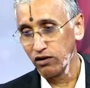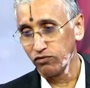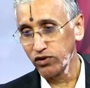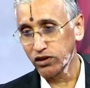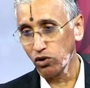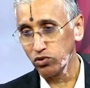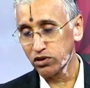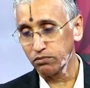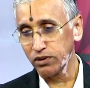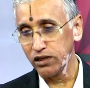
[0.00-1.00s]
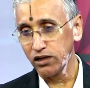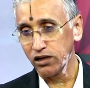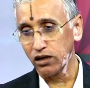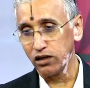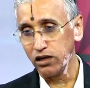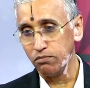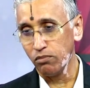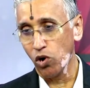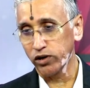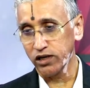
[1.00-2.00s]
Without being
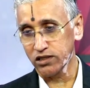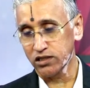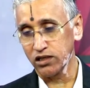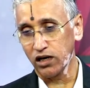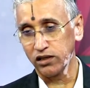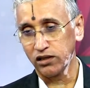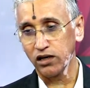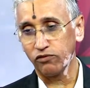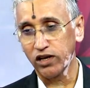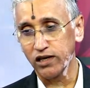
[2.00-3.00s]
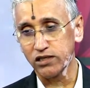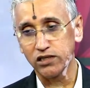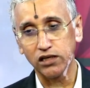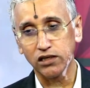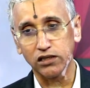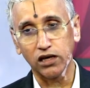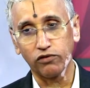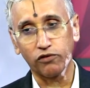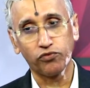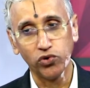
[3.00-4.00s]
immodest, I think we can say that there
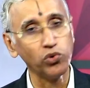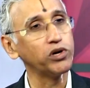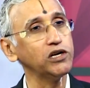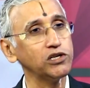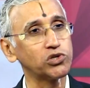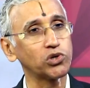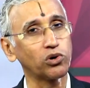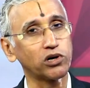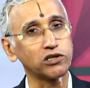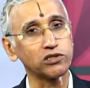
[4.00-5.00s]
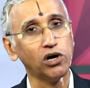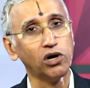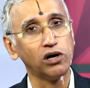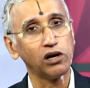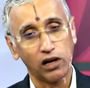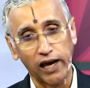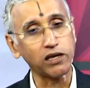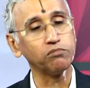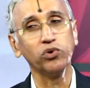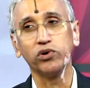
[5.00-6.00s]
were few reinsurers
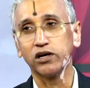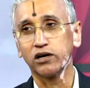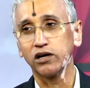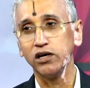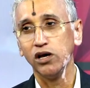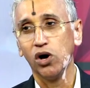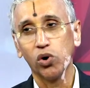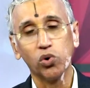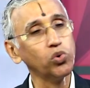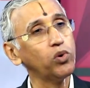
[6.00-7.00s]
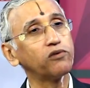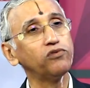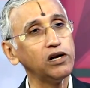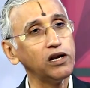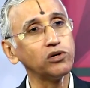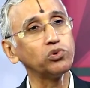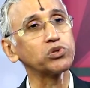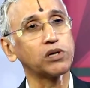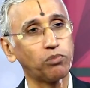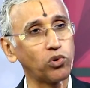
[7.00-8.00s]
like Munich Re who were willing to
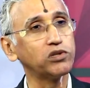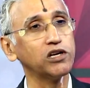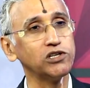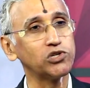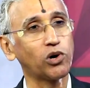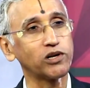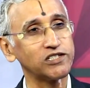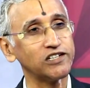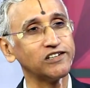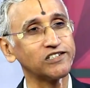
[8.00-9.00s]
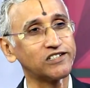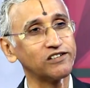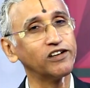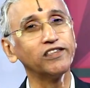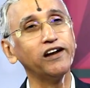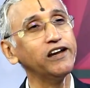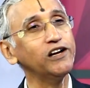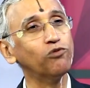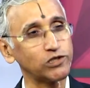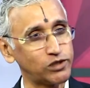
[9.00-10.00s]
support the insurance industry when the
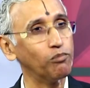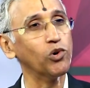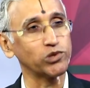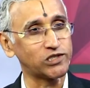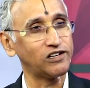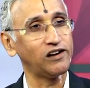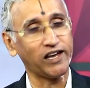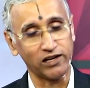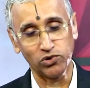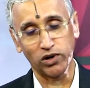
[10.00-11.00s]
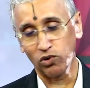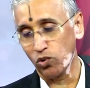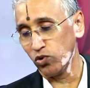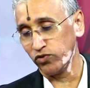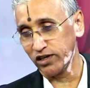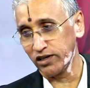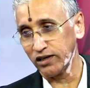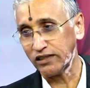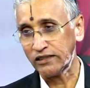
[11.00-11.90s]
need was the most, like during COVID.